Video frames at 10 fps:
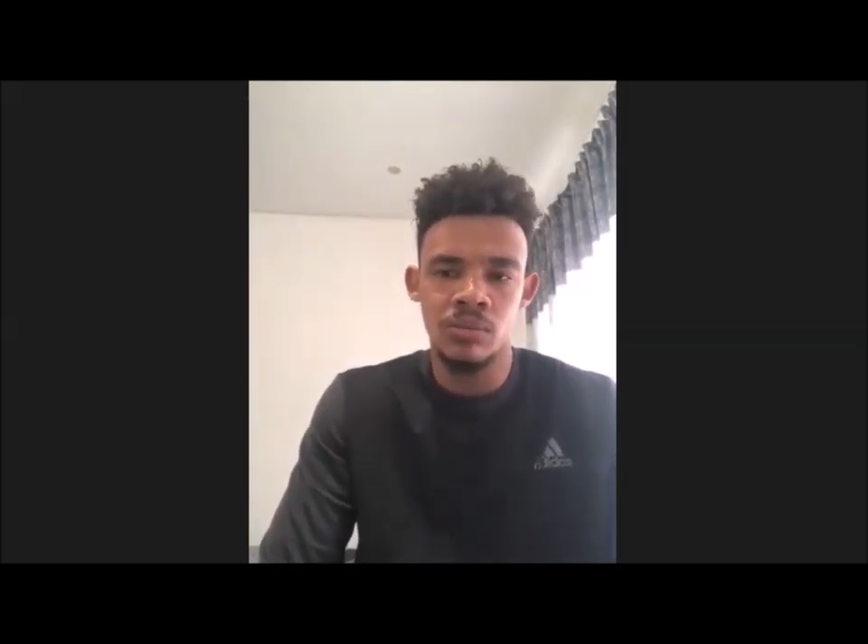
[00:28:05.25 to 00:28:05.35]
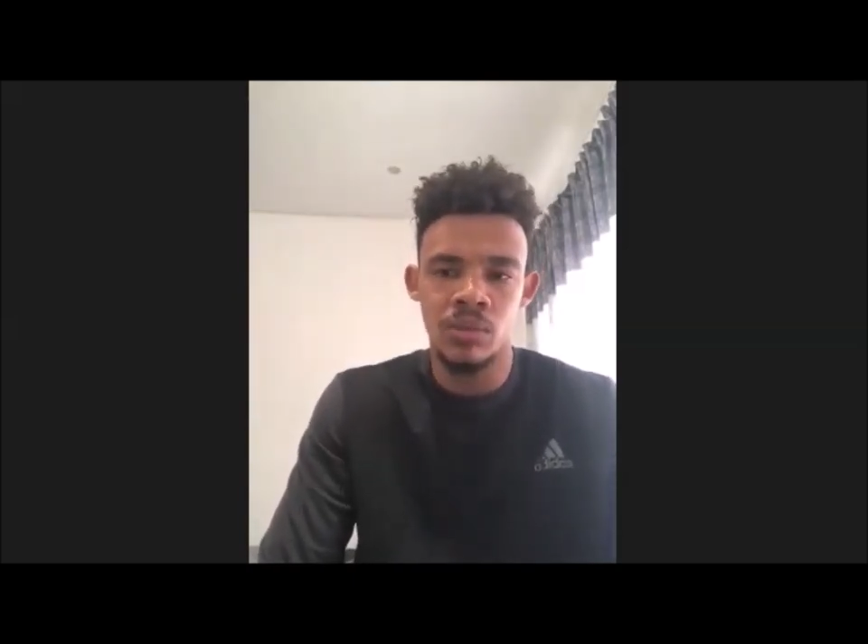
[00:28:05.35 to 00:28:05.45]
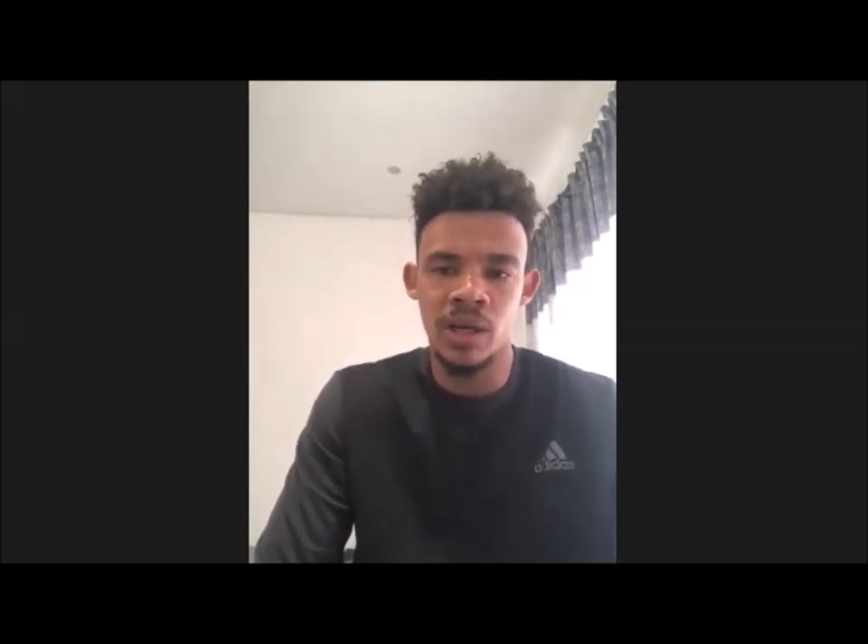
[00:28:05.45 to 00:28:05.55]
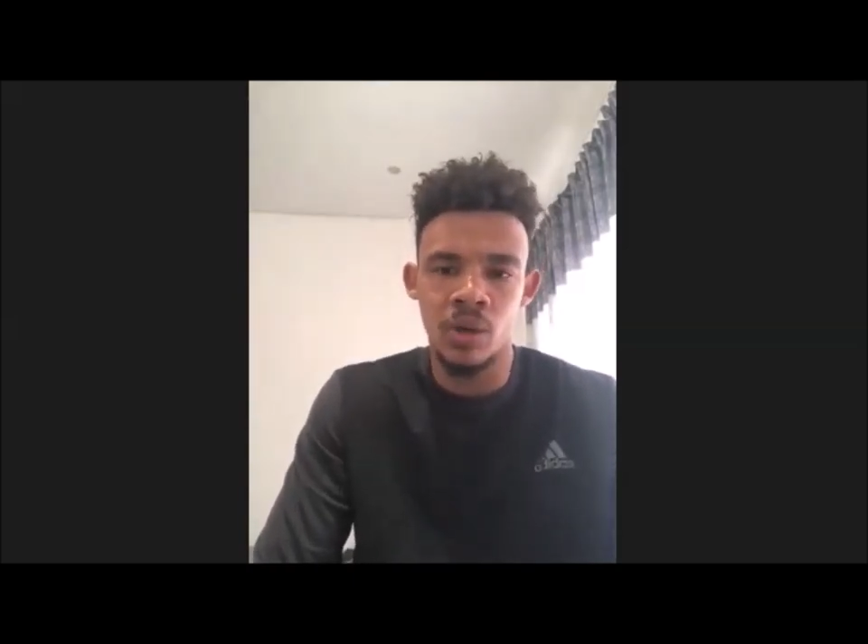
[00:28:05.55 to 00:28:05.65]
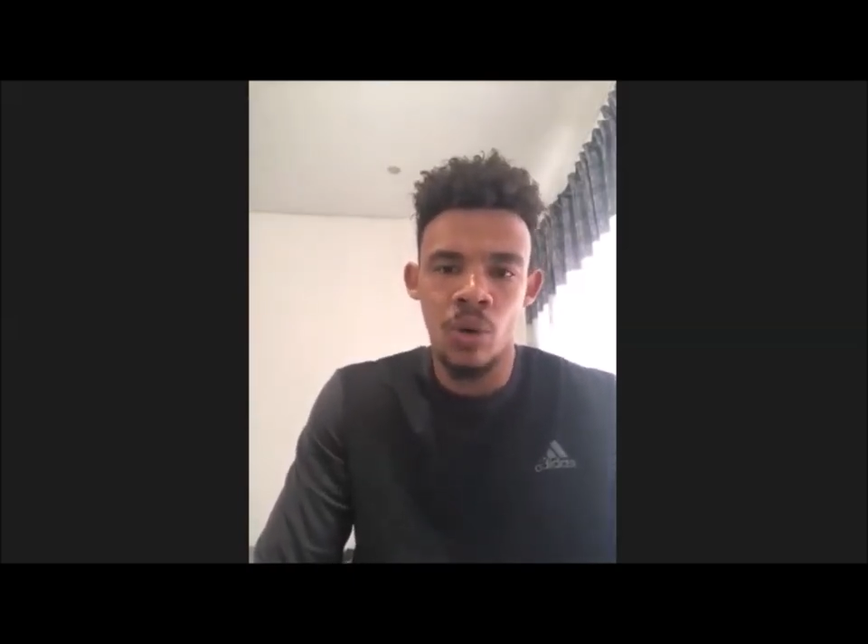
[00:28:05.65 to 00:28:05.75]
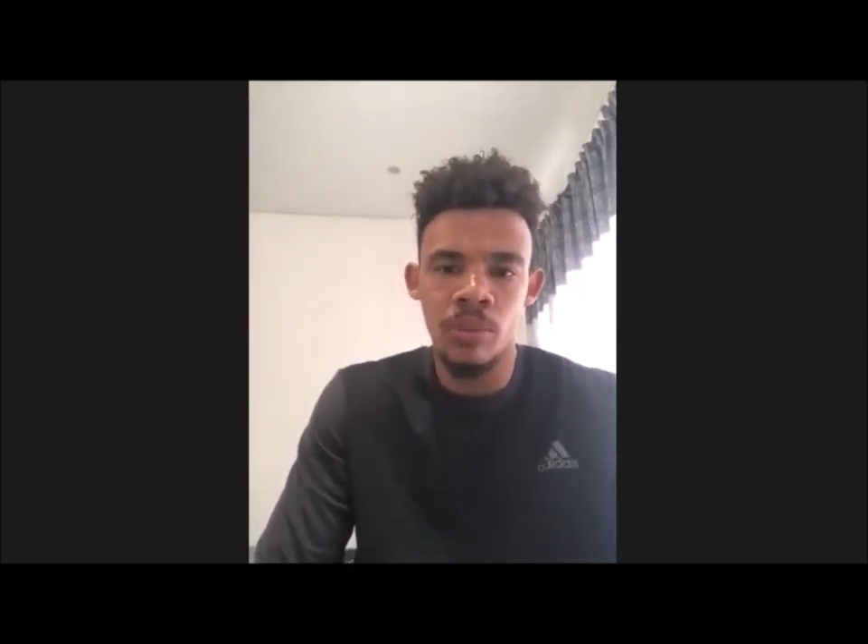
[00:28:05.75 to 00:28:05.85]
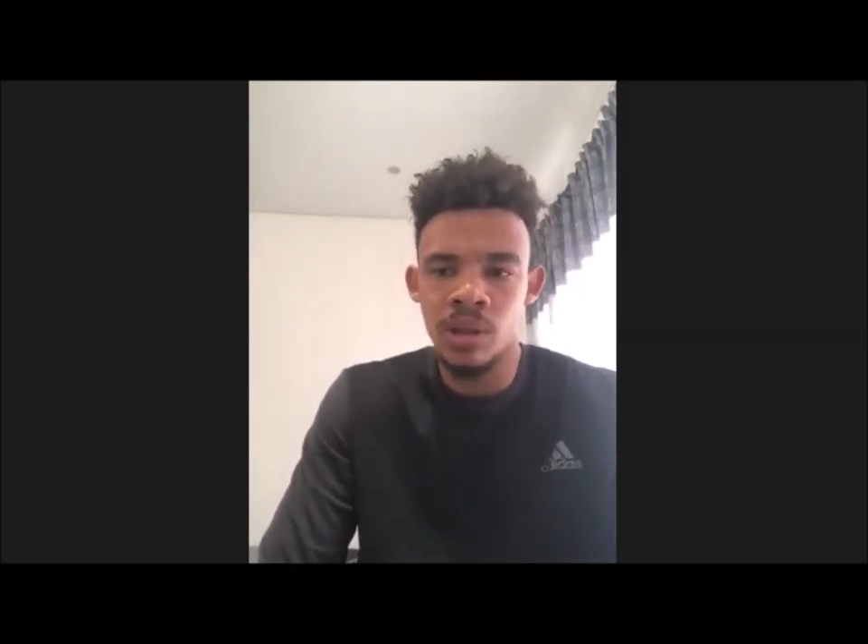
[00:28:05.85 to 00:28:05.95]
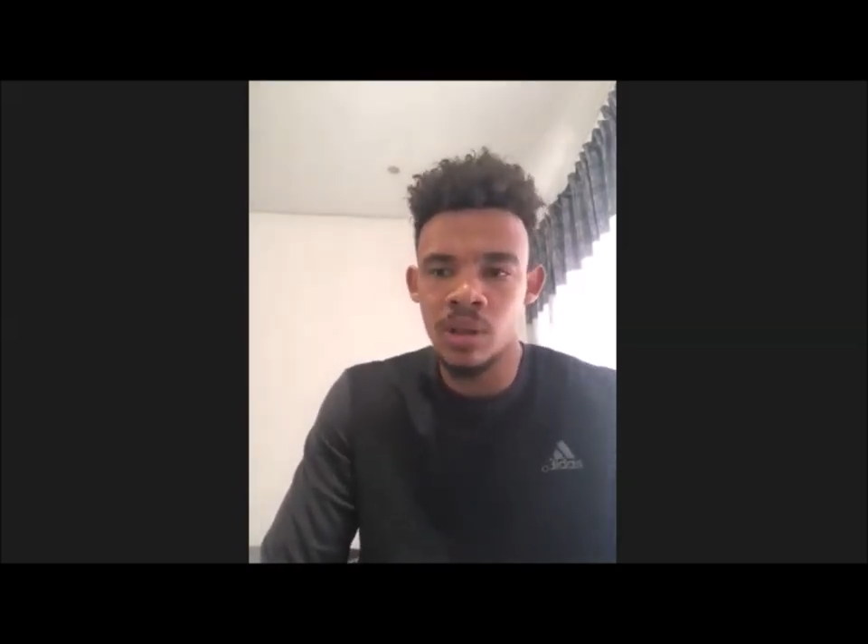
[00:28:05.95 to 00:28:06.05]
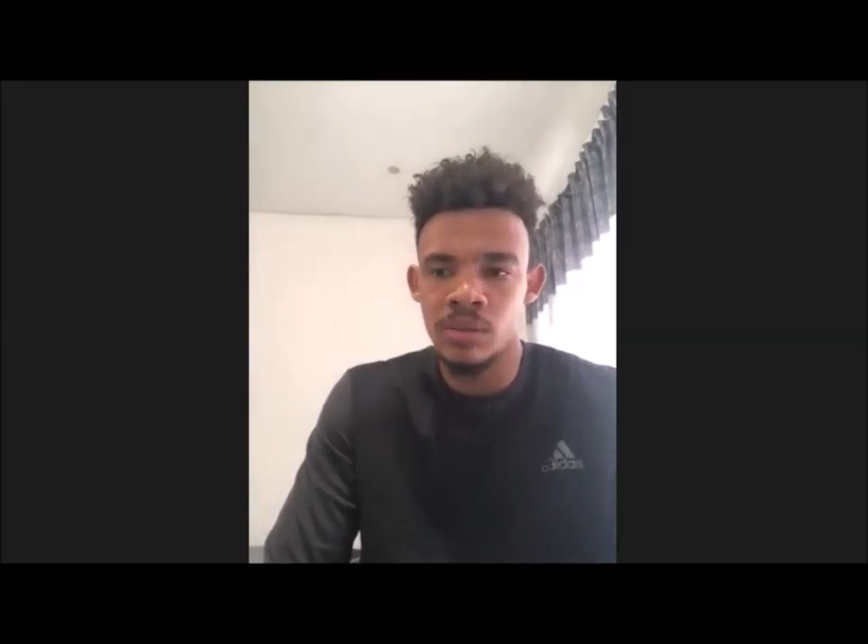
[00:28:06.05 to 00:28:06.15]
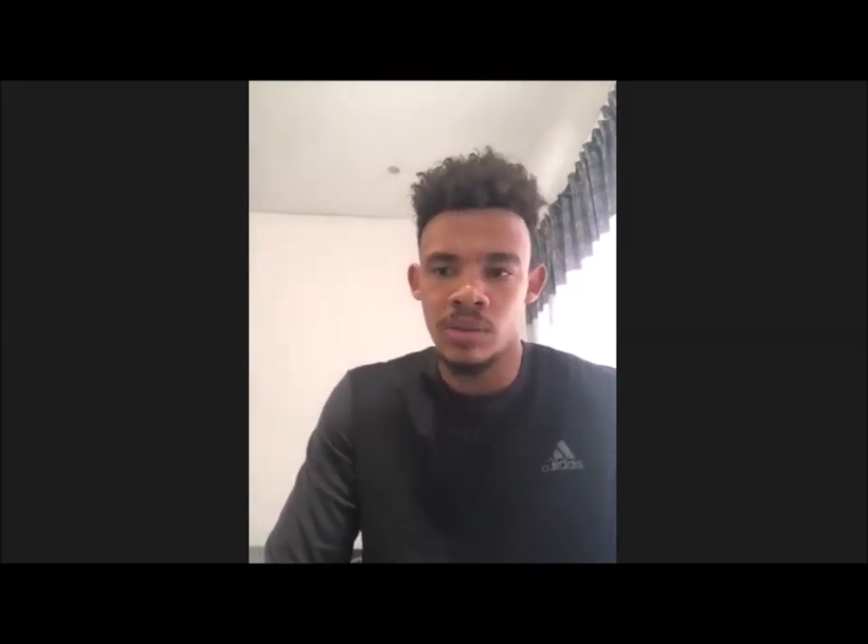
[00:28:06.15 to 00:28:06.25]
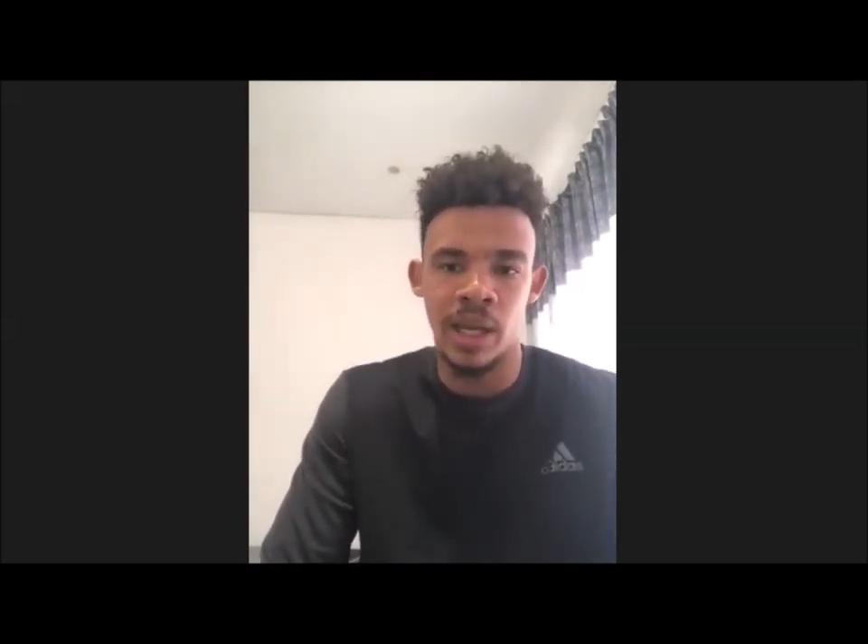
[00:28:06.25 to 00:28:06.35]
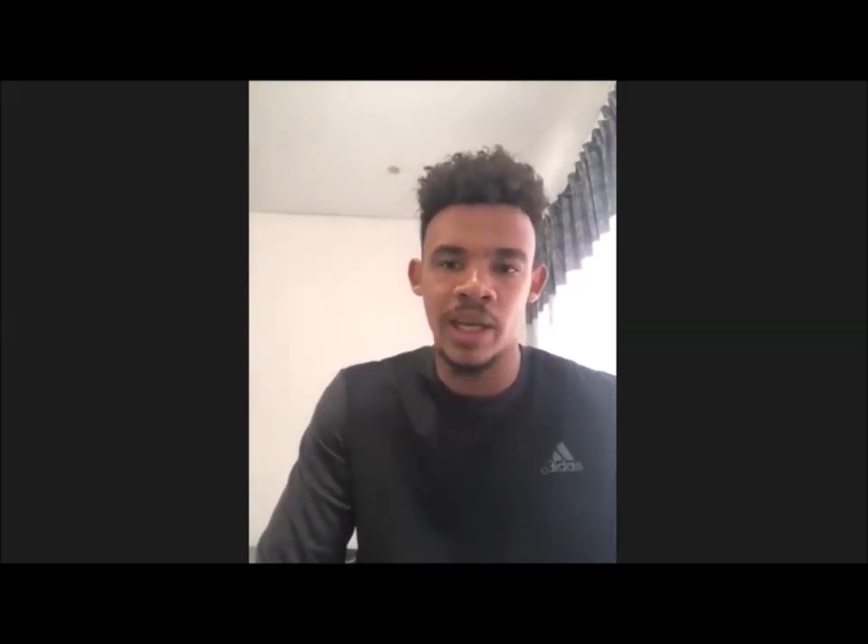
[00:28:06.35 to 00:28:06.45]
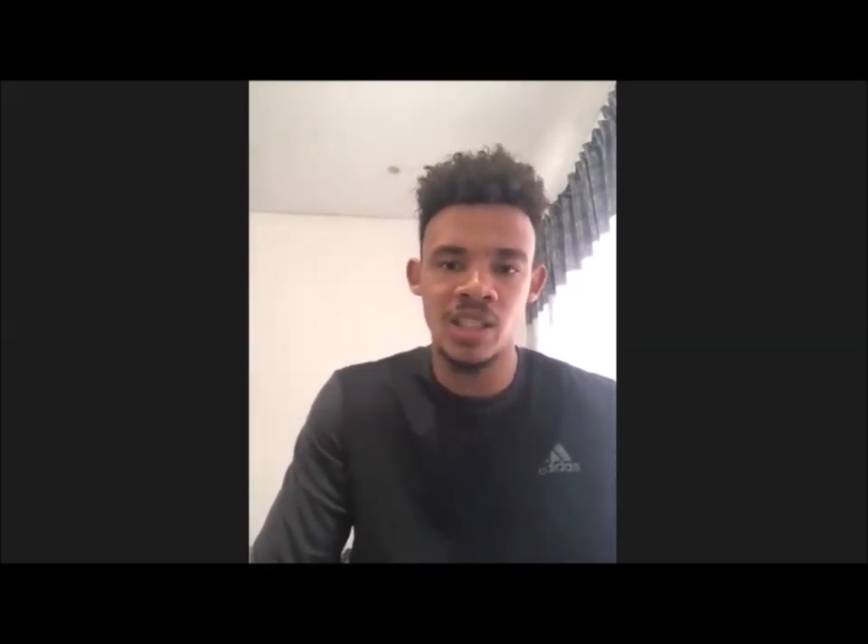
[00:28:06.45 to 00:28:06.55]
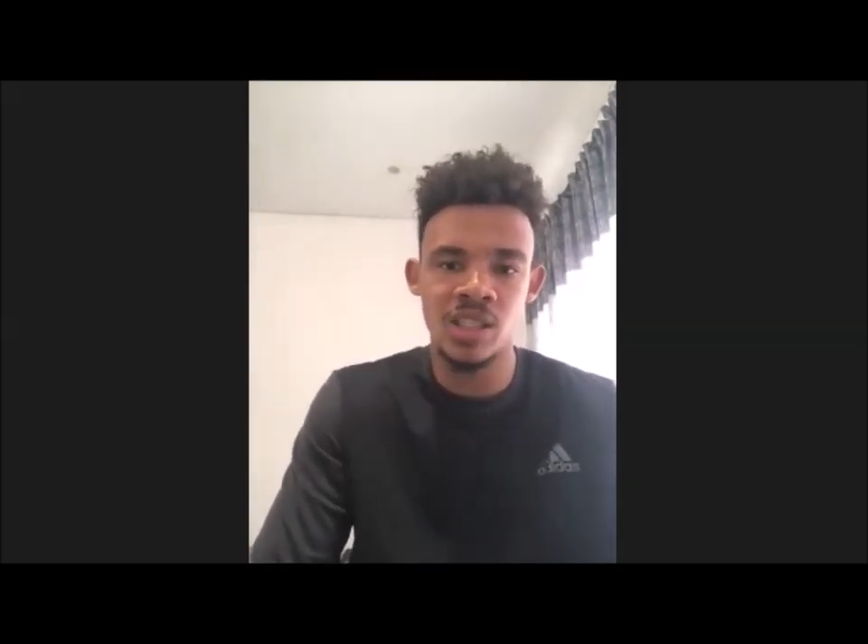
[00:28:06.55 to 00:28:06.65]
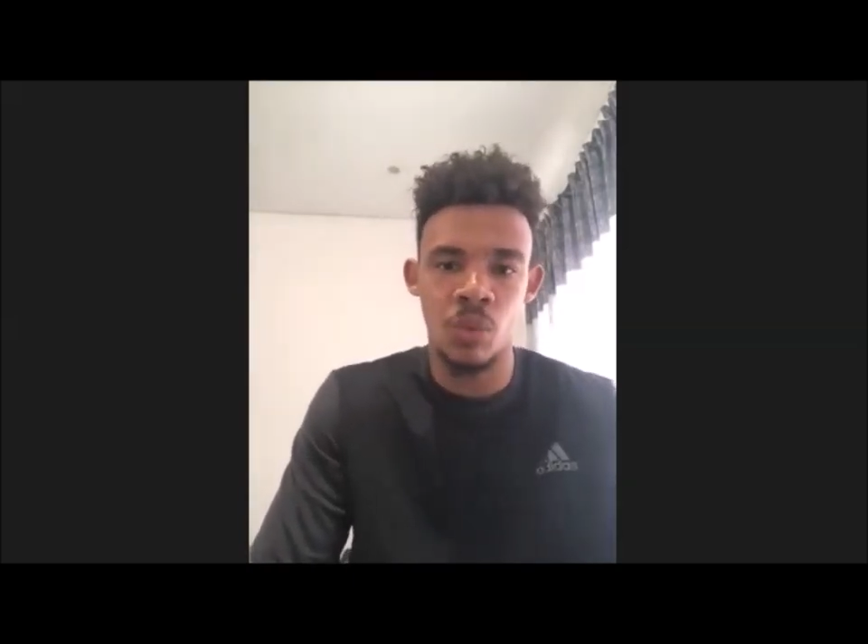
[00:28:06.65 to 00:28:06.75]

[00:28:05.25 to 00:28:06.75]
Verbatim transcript: a normal lady just